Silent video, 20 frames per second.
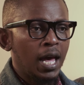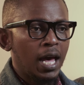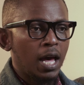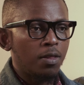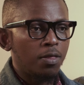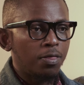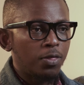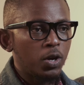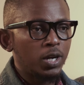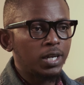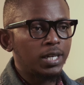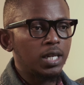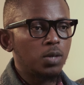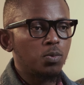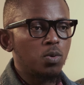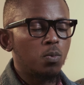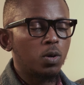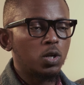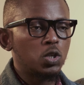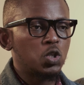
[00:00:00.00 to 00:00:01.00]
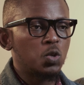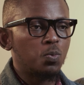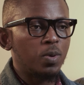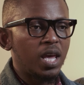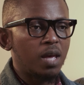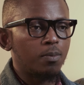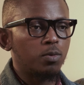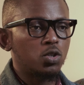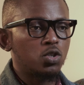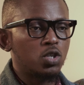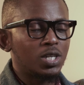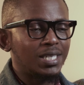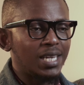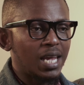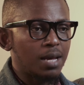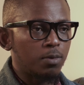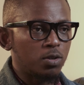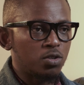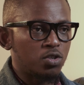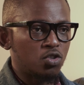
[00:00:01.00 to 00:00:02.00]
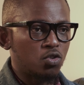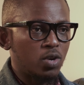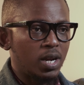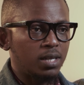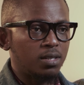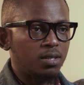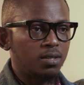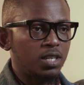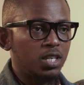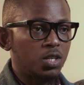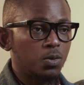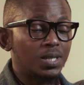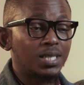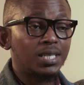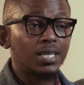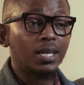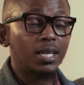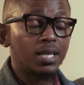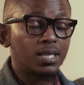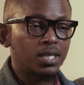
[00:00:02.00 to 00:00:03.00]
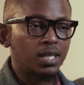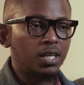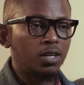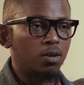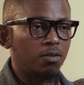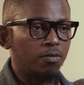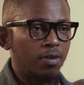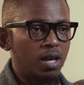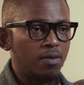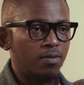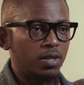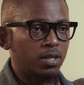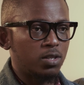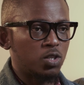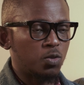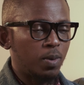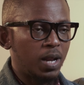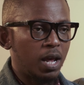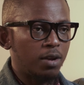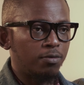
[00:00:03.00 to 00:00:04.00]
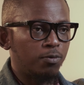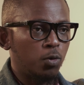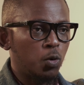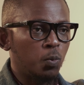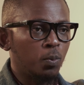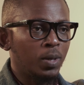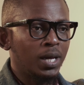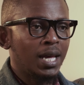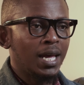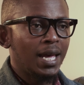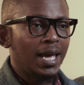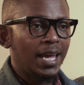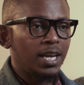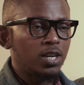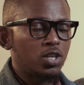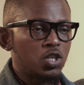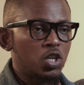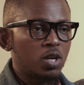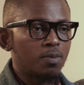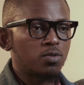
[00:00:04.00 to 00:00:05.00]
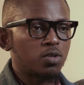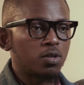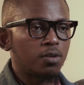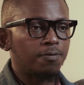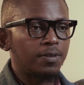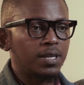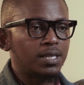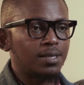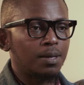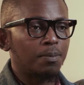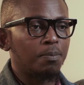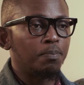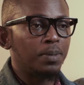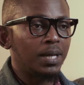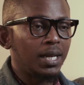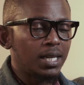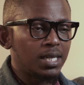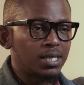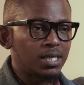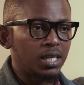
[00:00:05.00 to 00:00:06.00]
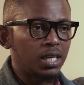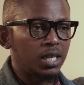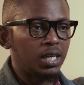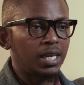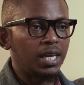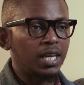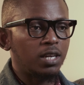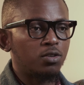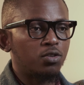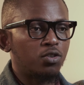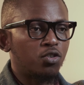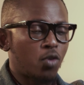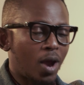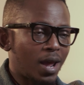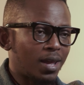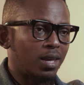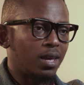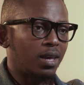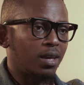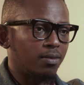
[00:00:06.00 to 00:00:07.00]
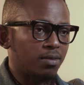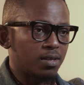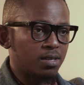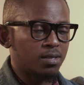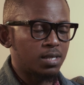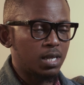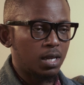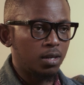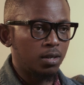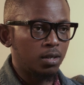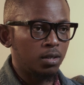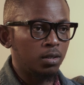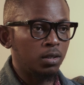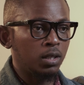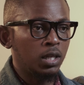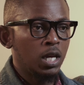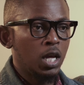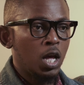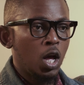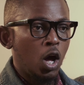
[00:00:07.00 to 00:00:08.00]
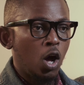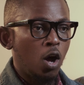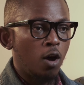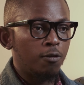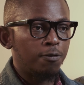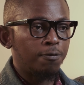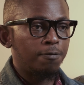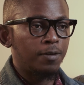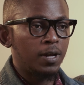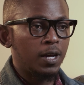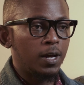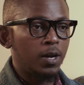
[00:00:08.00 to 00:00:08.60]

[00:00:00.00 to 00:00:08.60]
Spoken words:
And thirdly, we want to be able to demonstrate the utility of having this platform in terms of its ability in tracking the signal of